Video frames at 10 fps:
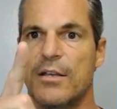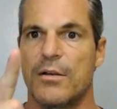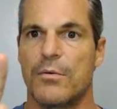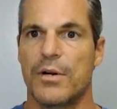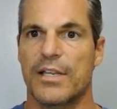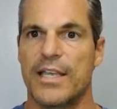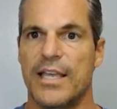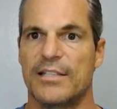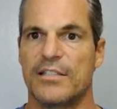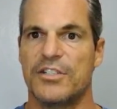where it
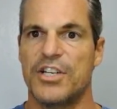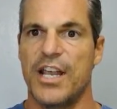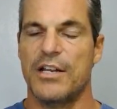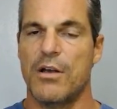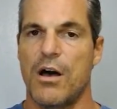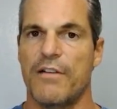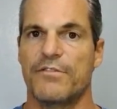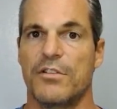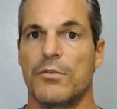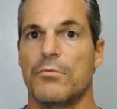kinks the chain off
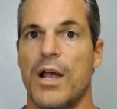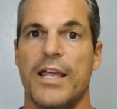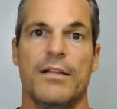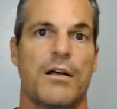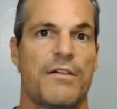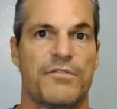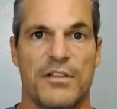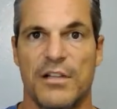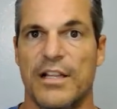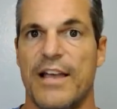to the right, off to
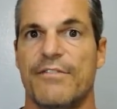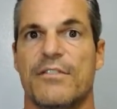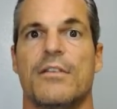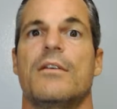the left,